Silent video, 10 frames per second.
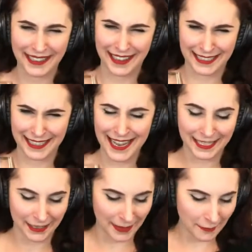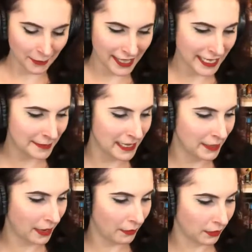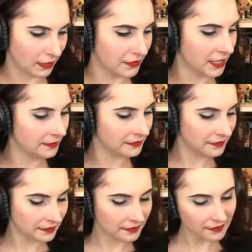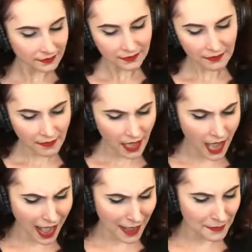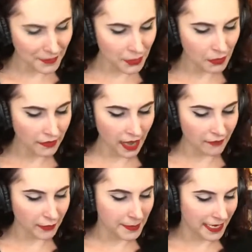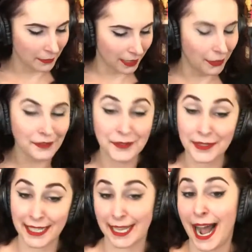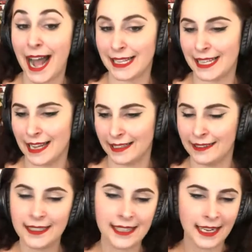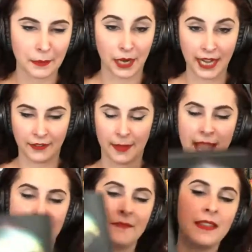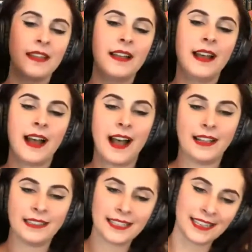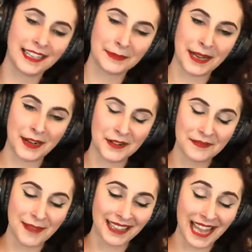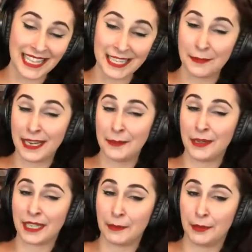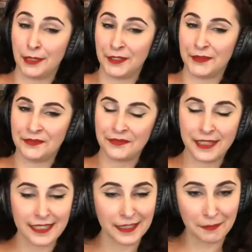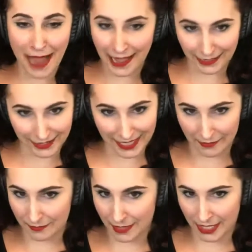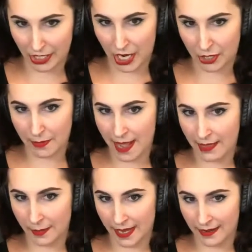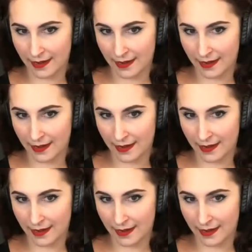likes ice cream and everyone likes smutty werewolves. So moving on from smutty werewolves for just a hot second, let's take a break from that. Let's talk about my last smutty book I pulled. This is Mallory by Josh Malerman.